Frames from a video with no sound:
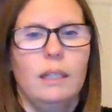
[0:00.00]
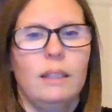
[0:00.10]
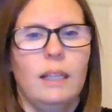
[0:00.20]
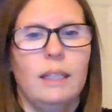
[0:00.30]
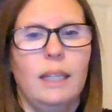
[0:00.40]

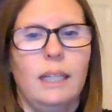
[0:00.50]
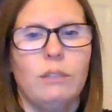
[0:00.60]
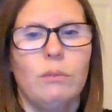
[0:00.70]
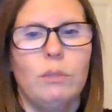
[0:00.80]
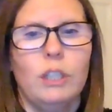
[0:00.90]
Then the next
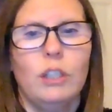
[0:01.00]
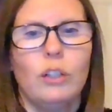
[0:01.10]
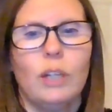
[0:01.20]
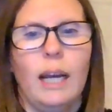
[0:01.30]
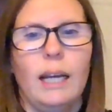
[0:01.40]
one we're going to
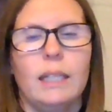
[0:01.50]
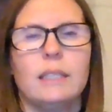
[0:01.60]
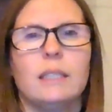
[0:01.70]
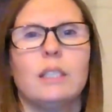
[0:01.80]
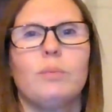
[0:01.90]
look at is
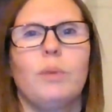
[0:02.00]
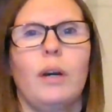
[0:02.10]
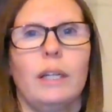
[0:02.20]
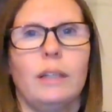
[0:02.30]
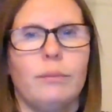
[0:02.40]
the
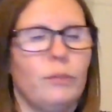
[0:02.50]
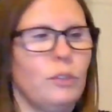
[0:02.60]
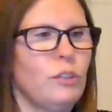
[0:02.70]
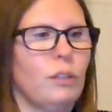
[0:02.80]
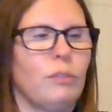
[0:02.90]
spine.
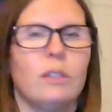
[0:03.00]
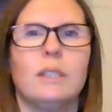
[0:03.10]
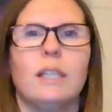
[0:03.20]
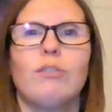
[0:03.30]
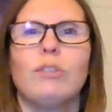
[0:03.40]
So the
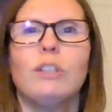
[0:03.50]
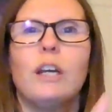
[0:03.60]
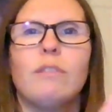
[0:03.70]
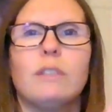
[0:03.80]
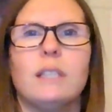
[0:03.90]
central
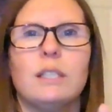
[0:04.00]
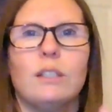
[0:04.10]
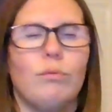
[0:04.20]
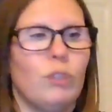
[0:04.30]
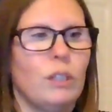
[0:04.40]
nervous
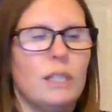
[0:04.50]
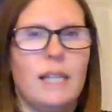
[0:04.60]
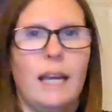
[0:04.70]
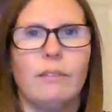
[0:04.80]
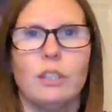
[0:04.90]
system runs
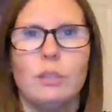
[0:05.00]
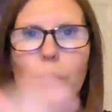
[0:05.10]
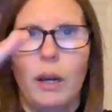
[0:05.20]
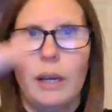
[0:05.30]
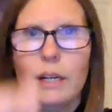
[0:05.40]
down the
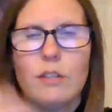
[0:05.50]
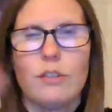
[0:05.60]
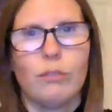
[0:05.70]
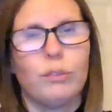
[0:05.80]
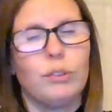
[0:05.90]
spine, so
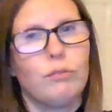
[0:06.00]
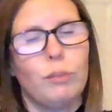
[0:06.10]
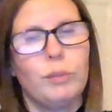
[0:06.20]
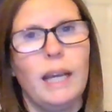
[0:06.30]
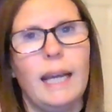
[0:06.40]
it runs from
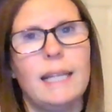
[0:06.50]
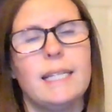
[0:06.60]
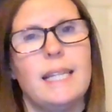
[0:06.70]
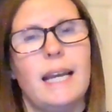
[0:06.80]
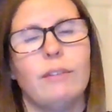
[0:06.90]
your head
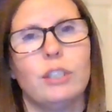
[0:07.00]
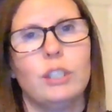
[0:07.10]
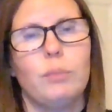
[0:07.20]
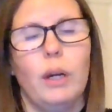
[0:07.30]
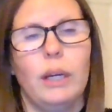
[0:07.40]
down your
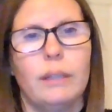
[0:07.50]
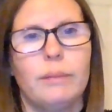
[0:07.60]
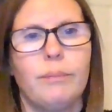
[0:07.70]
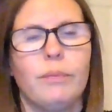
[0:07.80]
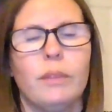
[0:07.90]
spine.
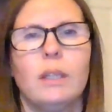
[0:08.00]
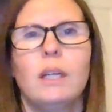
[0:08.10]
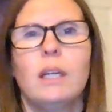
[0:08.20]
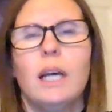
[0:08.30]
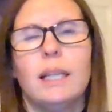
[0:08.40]

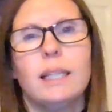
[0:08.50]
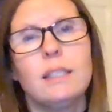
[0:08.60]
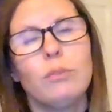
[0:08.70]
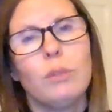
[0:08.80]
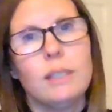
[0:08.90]
And this
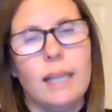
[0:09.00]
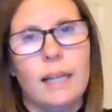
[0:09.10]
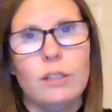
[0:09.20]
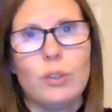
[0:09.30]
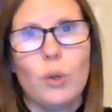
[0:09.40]
is what
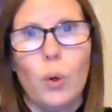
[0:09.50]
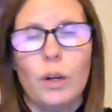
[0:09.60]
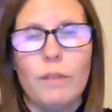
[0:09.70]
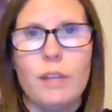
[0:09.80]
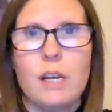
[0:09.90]
sends all
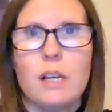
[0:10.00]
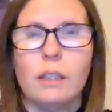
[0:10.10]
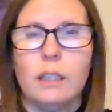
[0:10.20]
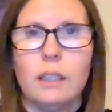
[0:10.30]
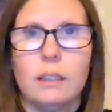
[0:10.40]
of
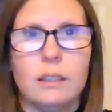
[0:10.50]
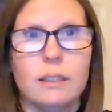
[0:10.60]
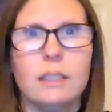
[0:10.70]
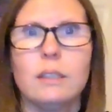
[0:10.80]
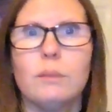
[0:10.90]
the
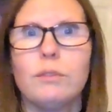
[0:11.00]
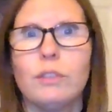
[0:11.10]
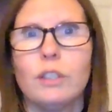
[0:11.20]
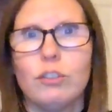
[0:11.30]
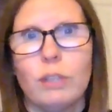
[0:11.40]
systems for
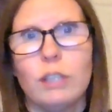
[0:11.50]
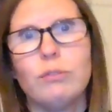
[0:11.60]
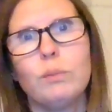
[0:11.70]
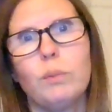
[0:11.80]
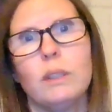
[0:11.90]
the stress
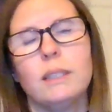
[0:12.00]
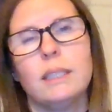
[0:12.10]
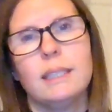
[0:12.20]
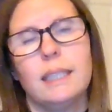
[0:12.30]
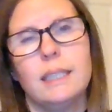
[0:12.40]
response. It
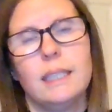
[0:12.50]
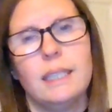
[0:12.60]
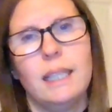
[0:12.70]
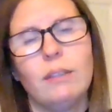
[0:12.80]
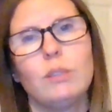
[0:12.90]
sends it
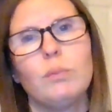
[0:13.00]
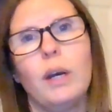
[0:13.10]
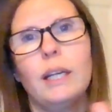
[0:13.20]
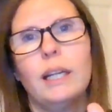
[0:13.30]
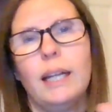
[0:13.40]
down the
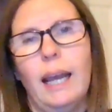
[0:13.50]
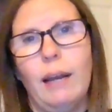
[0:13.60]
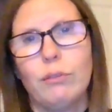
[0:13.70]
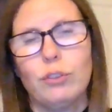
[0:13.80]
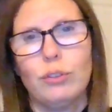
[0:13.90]
spine and
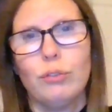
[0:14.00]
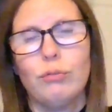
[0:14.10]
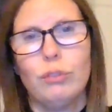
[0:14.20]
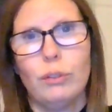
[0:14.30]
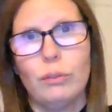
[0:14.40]
out
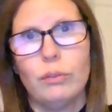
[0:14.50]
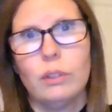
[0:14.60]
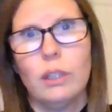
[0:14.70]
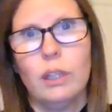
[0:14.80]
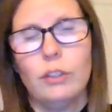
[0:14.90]
through
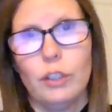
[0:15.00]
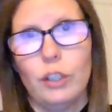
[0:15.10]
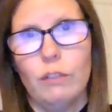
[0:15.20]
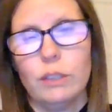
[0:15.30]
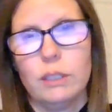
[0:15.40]
the
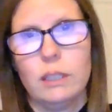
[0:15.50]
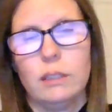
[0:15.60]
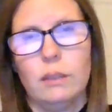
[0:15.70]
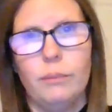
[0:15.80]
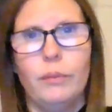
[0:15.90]
nervous
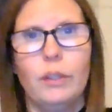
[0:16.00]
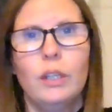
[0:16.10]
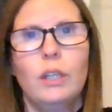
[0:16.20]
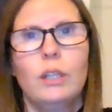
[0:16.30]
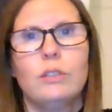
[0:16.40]
system.
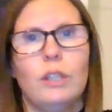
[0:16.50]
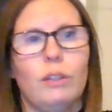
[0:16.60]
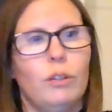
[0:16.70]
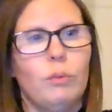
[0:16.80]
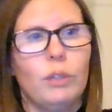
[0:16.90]
So
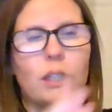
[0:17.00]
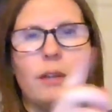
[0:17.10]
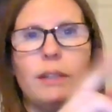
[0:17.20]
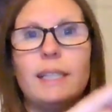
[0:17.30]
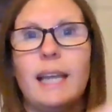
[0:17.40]
we're going to go
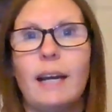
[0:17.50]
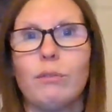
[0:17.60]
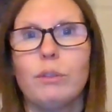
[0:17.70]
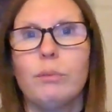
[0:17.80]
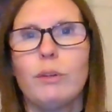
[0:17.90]
in a
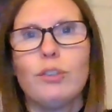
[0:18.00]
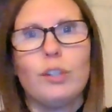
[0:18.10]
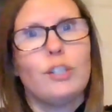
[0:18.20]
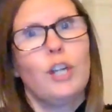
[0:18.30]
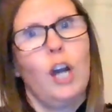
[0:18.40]
downward motion
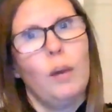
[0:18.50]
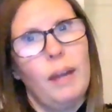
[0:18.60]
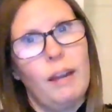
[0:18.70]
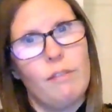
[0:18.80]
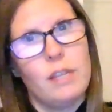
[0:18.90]
to calm
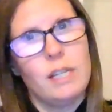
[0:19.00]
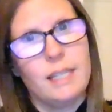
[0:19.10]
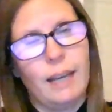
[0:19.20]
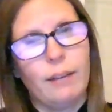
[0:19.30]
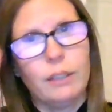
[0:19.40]
everything
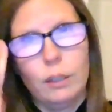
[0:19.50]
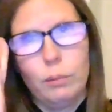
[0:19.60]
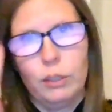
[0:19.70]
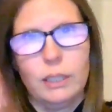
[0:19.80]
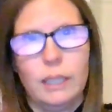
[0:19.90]
down in the
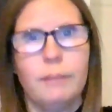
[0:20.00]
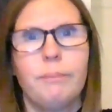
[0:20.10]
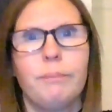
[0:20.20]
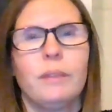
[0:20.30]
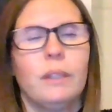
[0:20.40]
body.
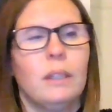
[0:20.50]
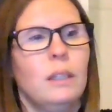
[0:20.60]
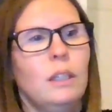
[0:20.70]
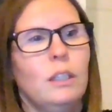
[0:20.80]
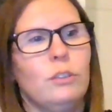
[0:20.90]

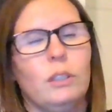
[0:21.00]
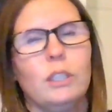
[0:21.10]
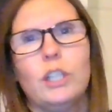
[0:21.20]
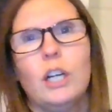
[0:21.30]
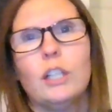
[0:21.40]
So we're going to
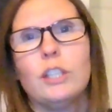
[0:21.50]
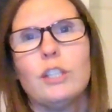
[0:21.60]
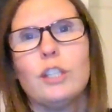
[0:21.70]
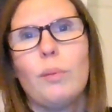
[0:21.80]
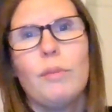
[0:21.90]
start at the
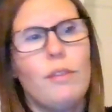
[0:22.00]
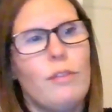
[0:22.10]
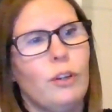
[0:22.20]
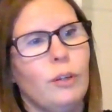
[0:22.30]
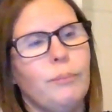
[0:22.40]
top of the
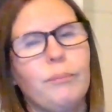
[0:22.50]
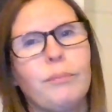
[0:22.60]
thumb.